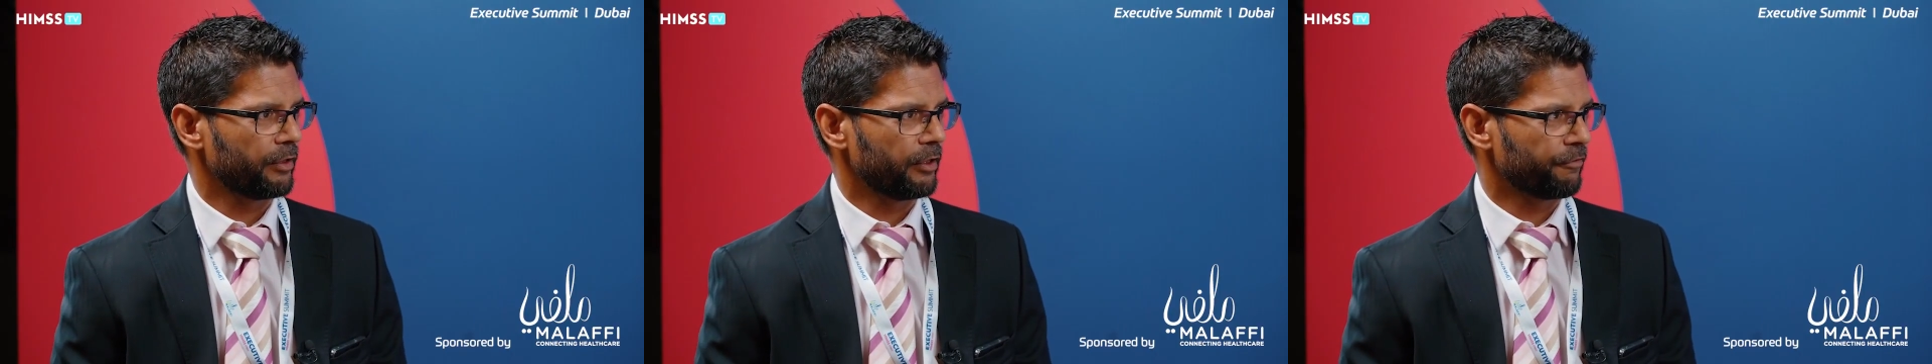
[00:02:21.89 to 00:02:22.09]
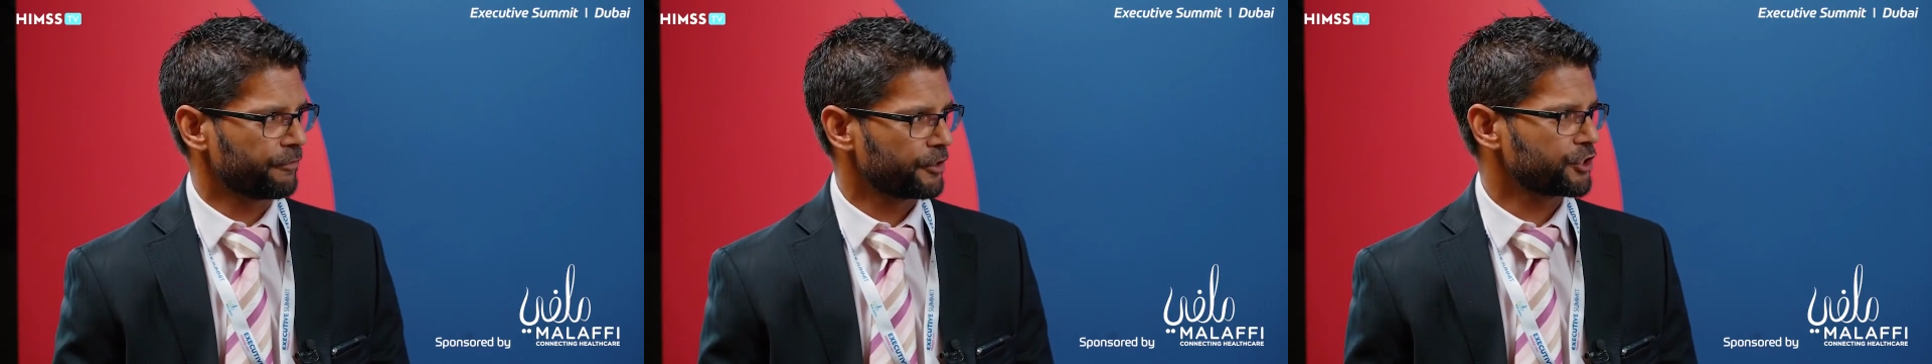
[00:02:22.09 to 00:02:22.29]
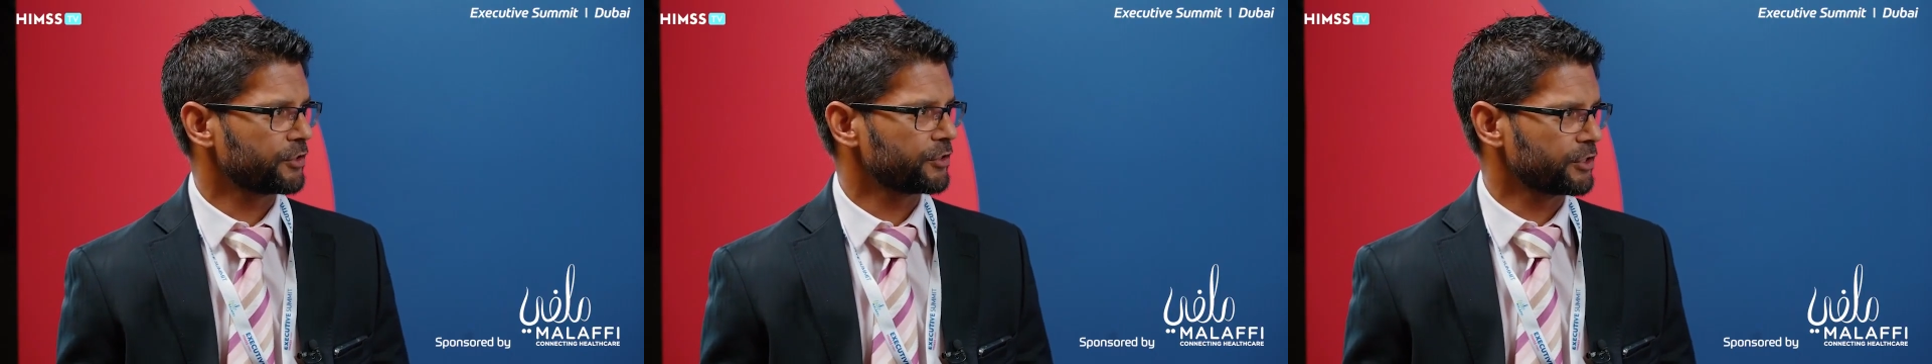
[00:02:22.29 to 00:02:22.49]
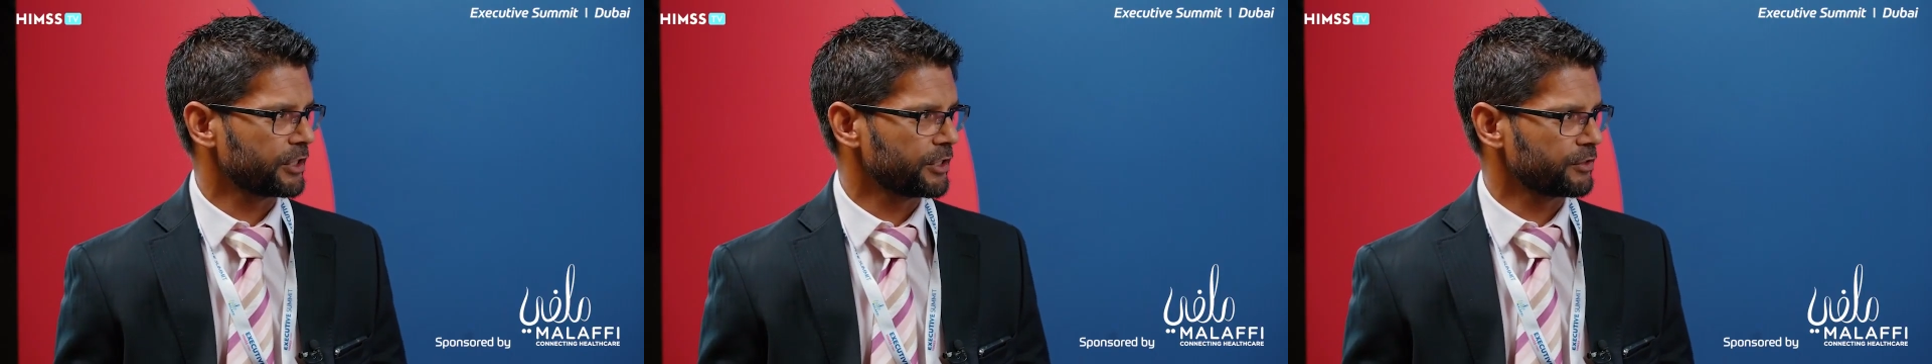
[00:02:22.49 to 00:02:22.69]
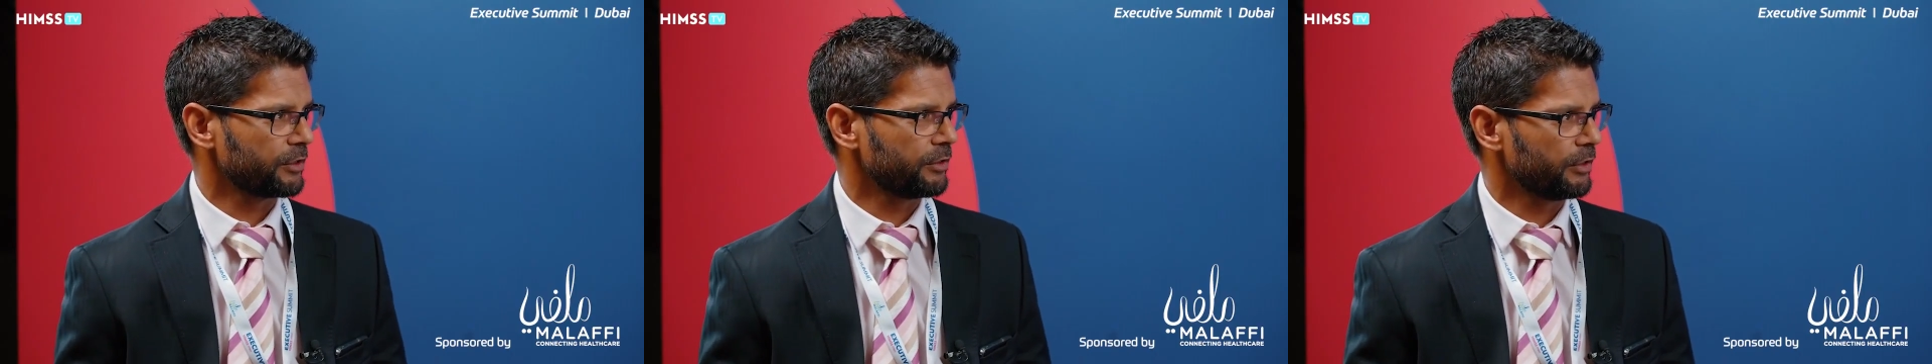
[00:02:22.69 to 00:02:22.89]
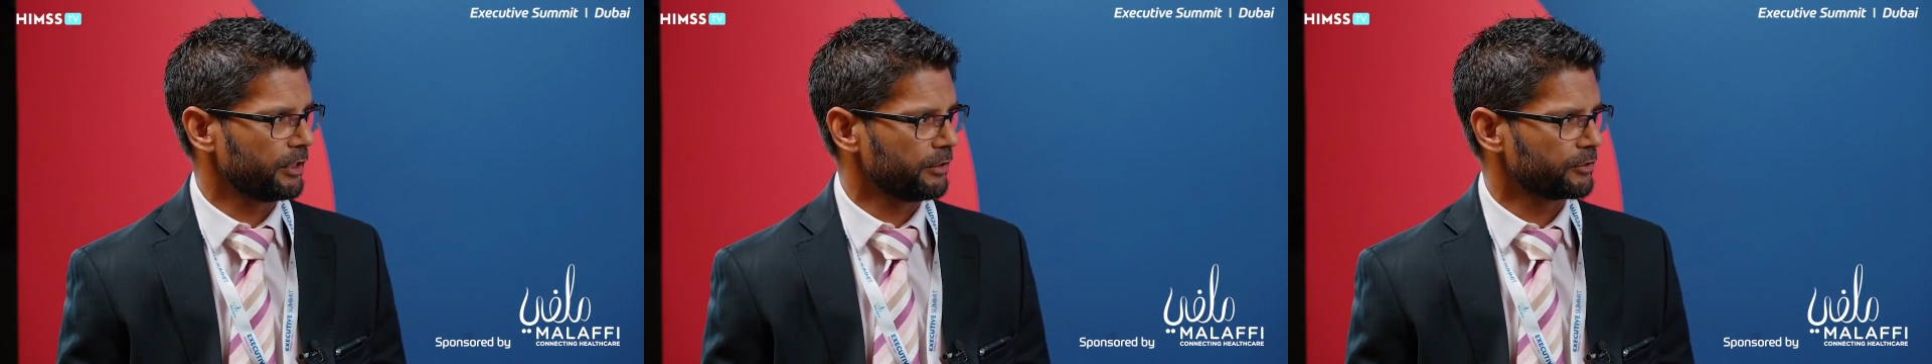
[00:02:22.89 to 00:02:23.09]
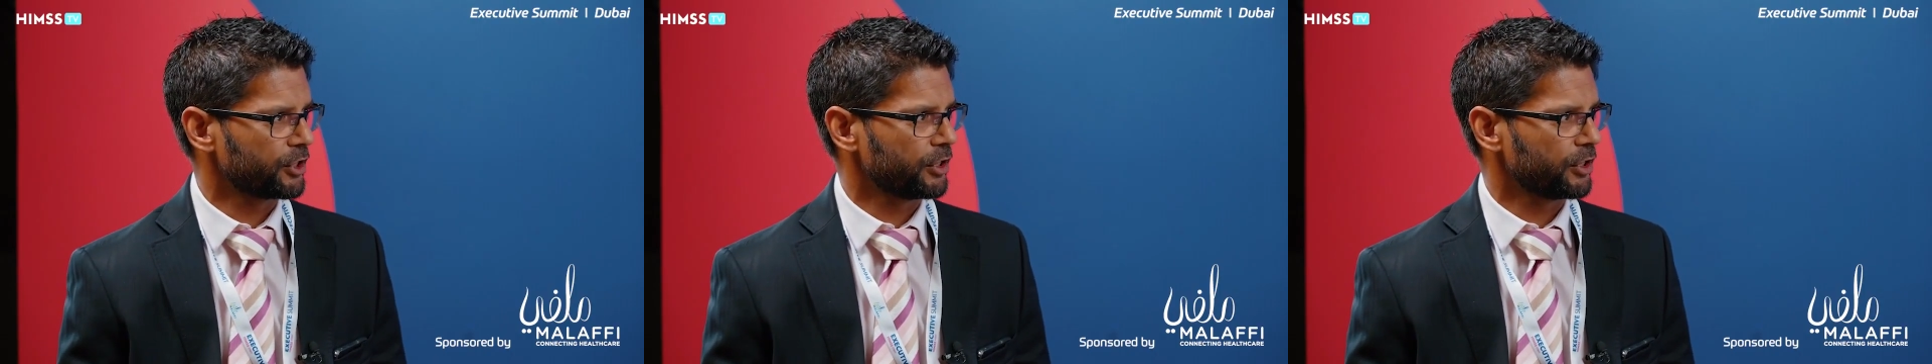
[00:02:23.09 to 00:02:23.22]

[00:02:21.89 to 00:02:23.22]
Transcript: efficiencies in